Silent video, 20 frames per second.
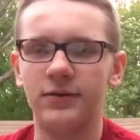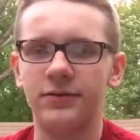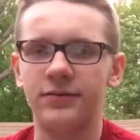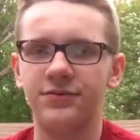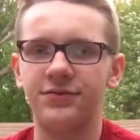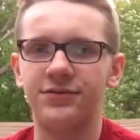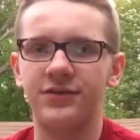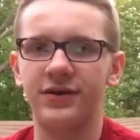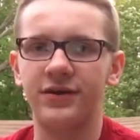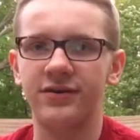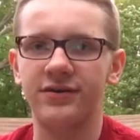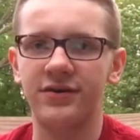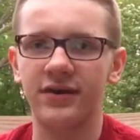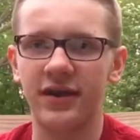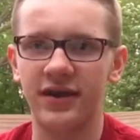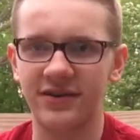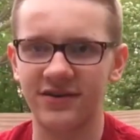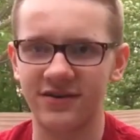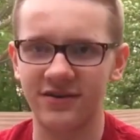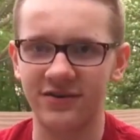Things
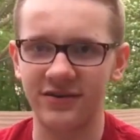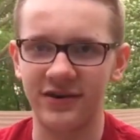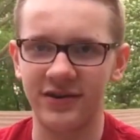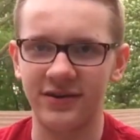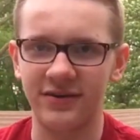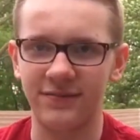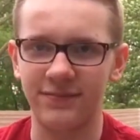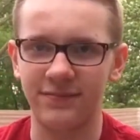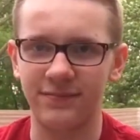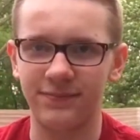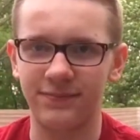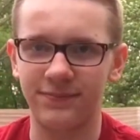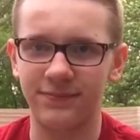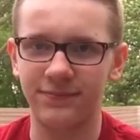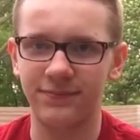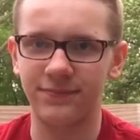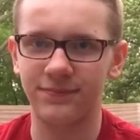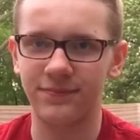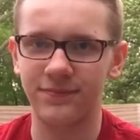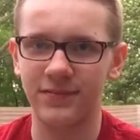escalate,
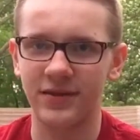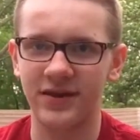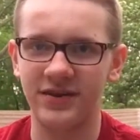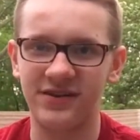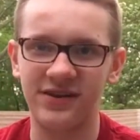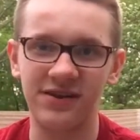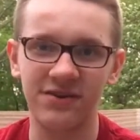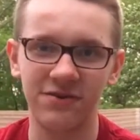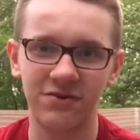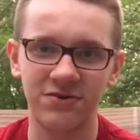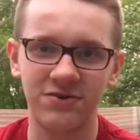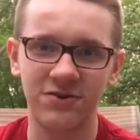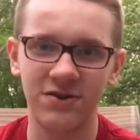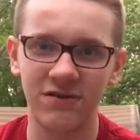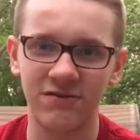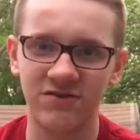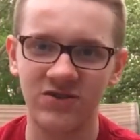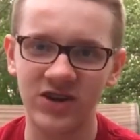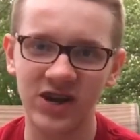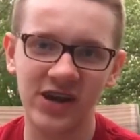and Tito
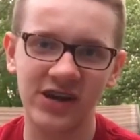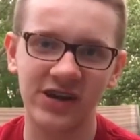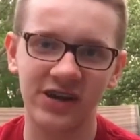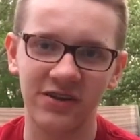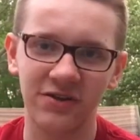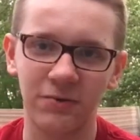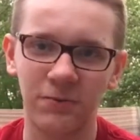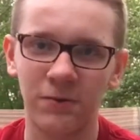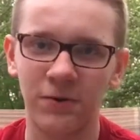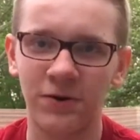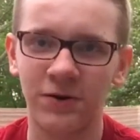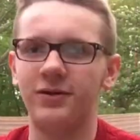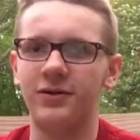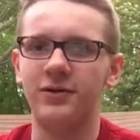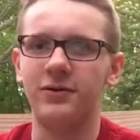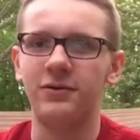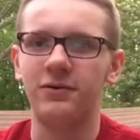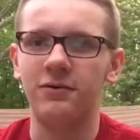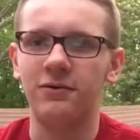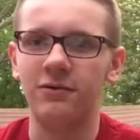shoves Jay against the wall.
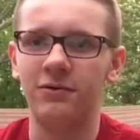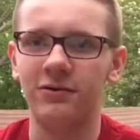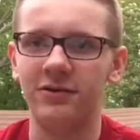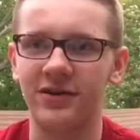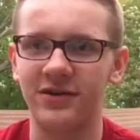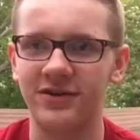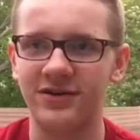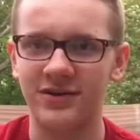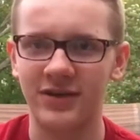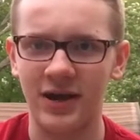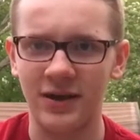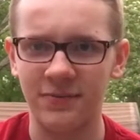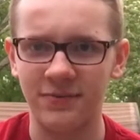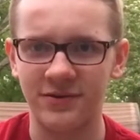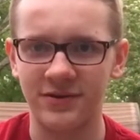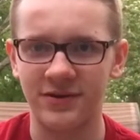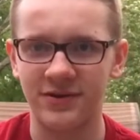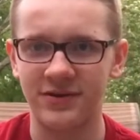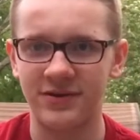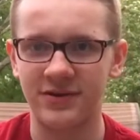Lola stops
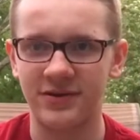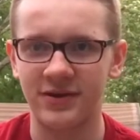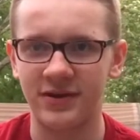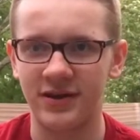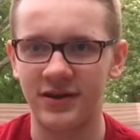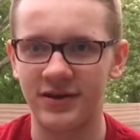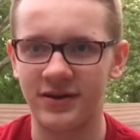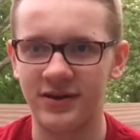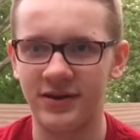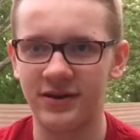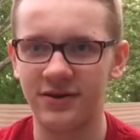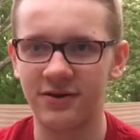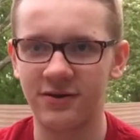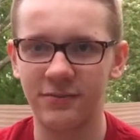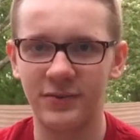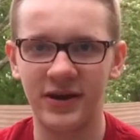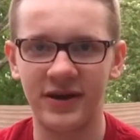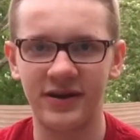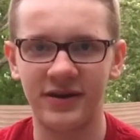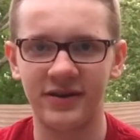this, and Tito
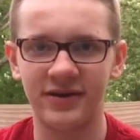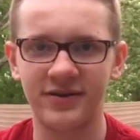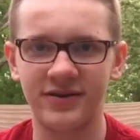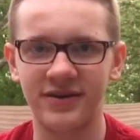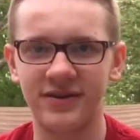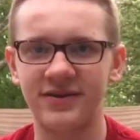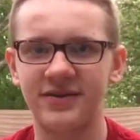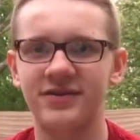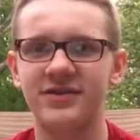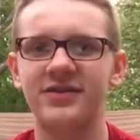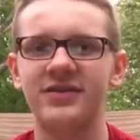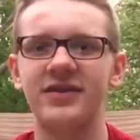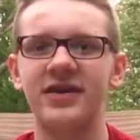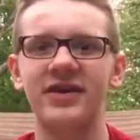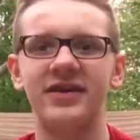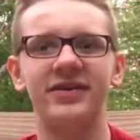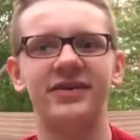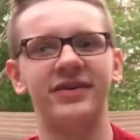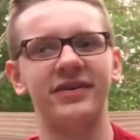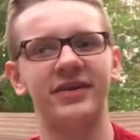Manning says that
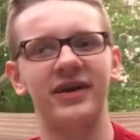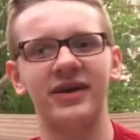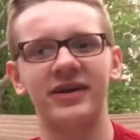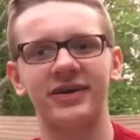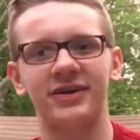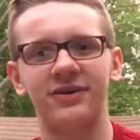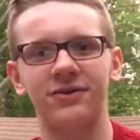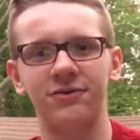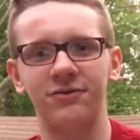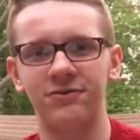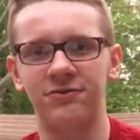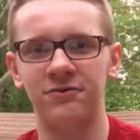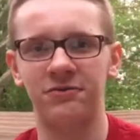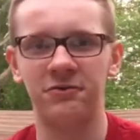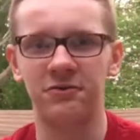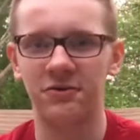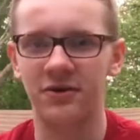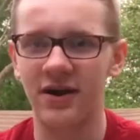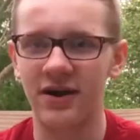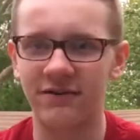he did not kill June
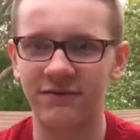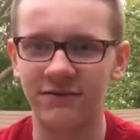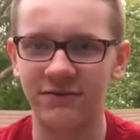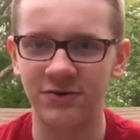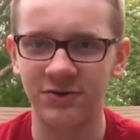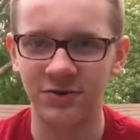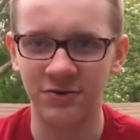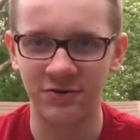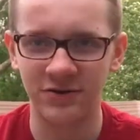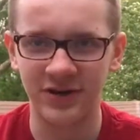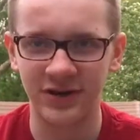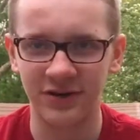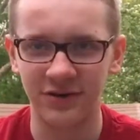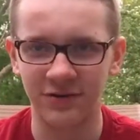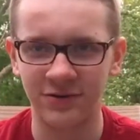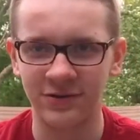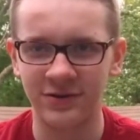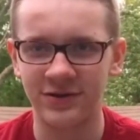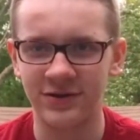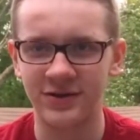or have June
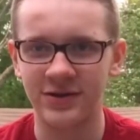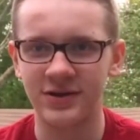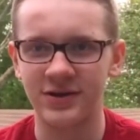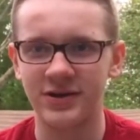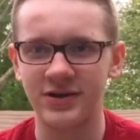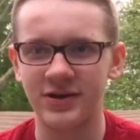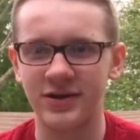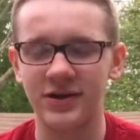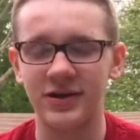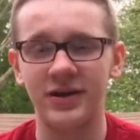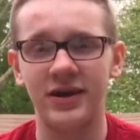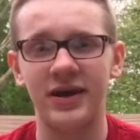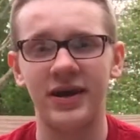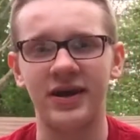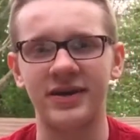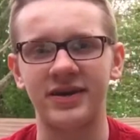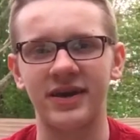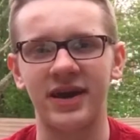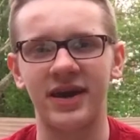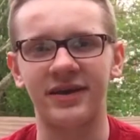killed, and
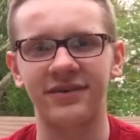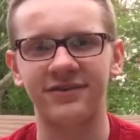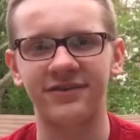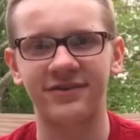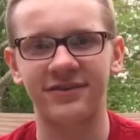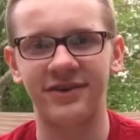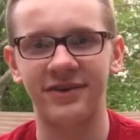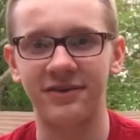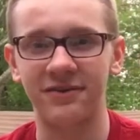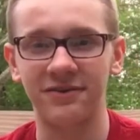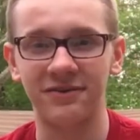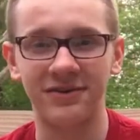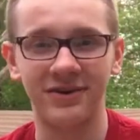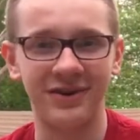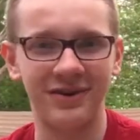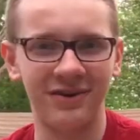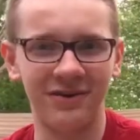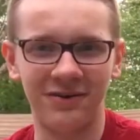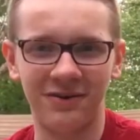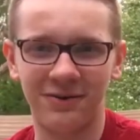to ask Tito
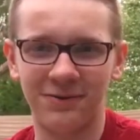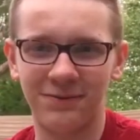Danilo,